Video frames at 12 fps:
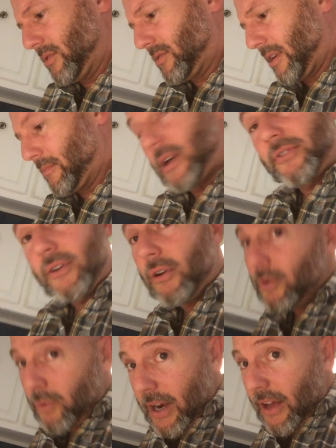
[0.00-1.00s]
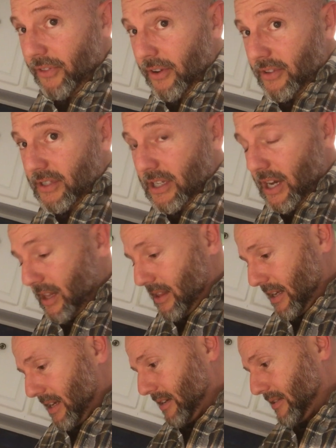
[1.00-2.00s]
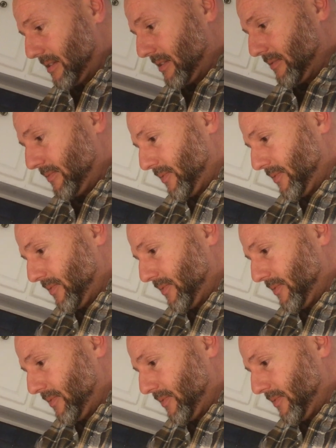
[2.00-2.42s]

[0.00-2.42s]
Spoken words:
so I'm not the only one out there that's done this.